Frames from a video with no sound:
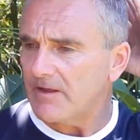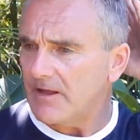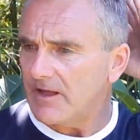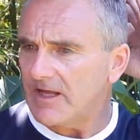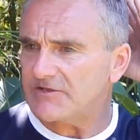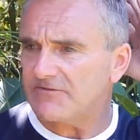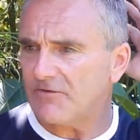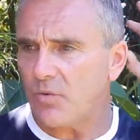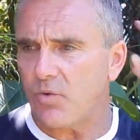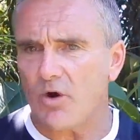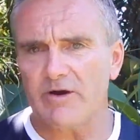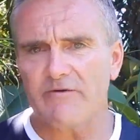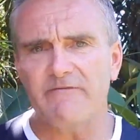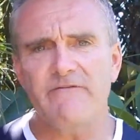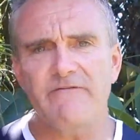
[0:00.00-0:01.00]
It's
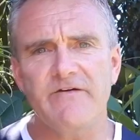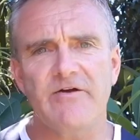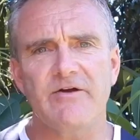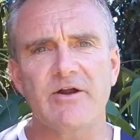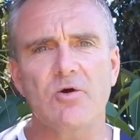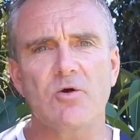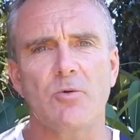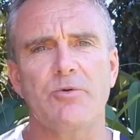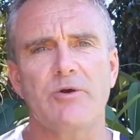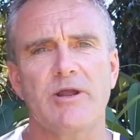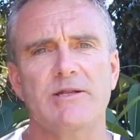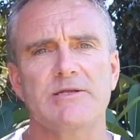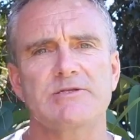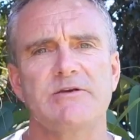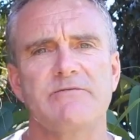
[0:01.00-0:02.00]
quite a very
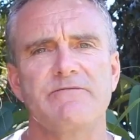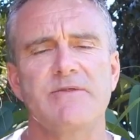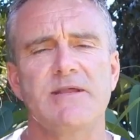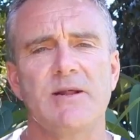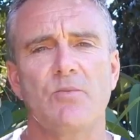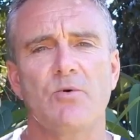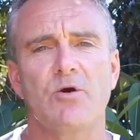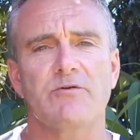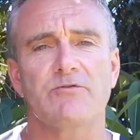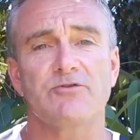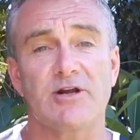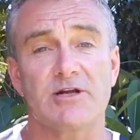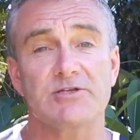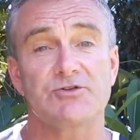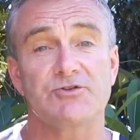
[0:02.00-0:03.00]
comprehensive network of
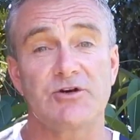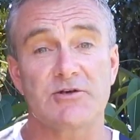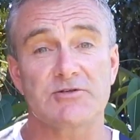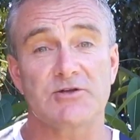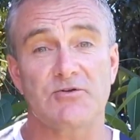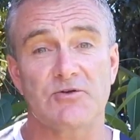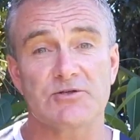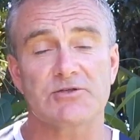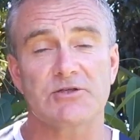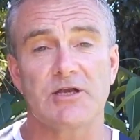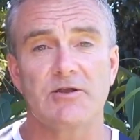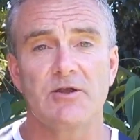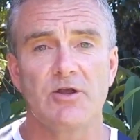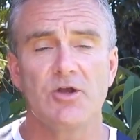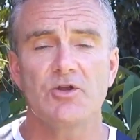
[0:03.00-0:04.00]
tracks and trails across there.
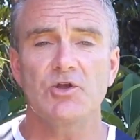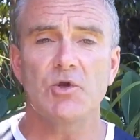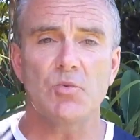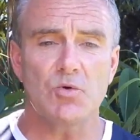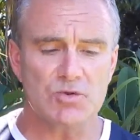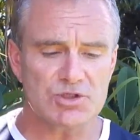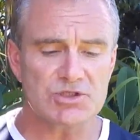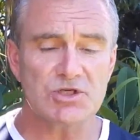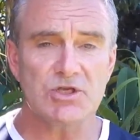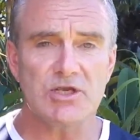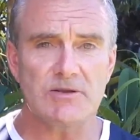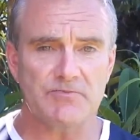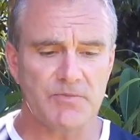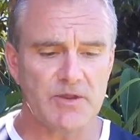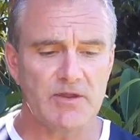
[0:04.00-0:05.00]
You will
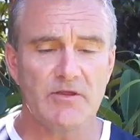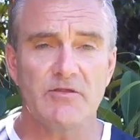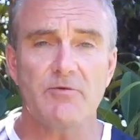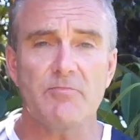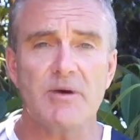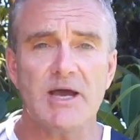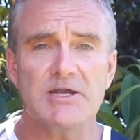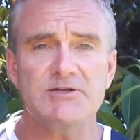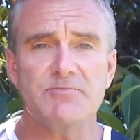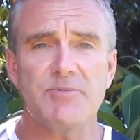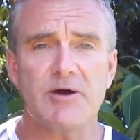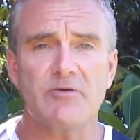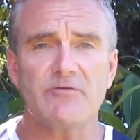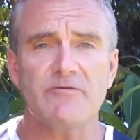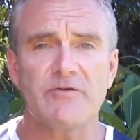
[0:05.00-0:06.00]
see the major
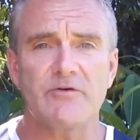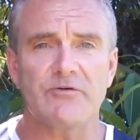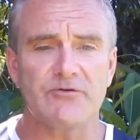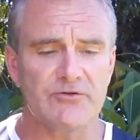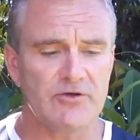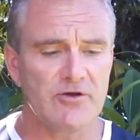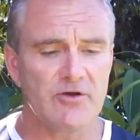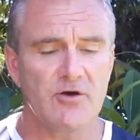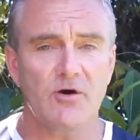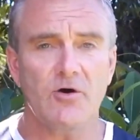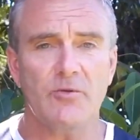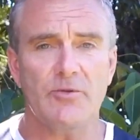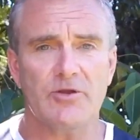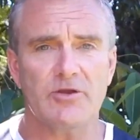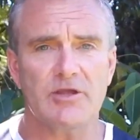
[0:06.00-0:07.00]
battlefields
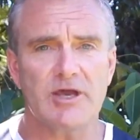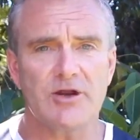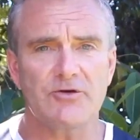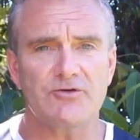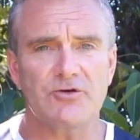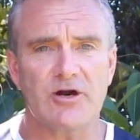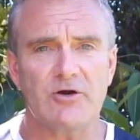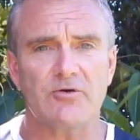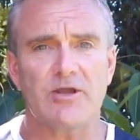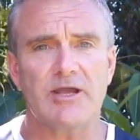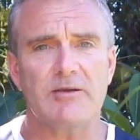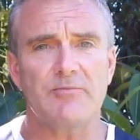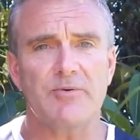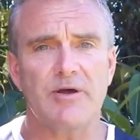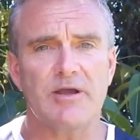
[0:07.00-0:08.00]
on the Kokoda Trail
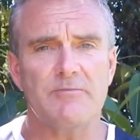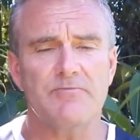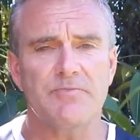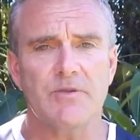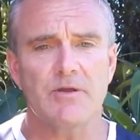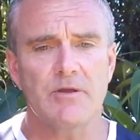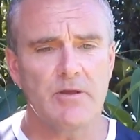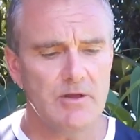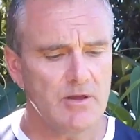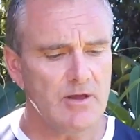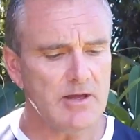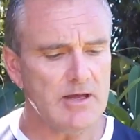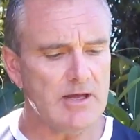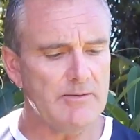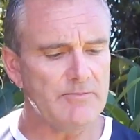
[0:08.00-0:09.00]
campaign.
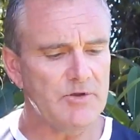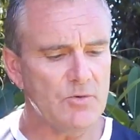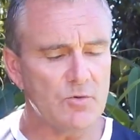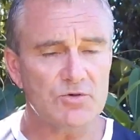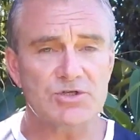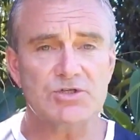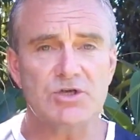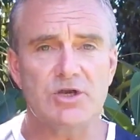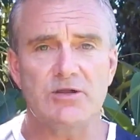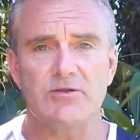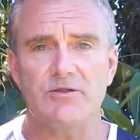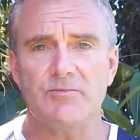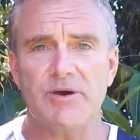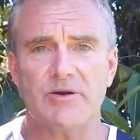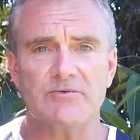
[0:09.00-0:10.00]
You will see
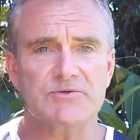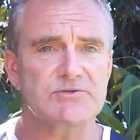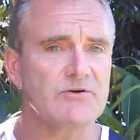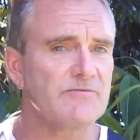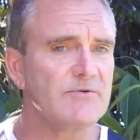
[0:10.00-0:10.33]
the battles of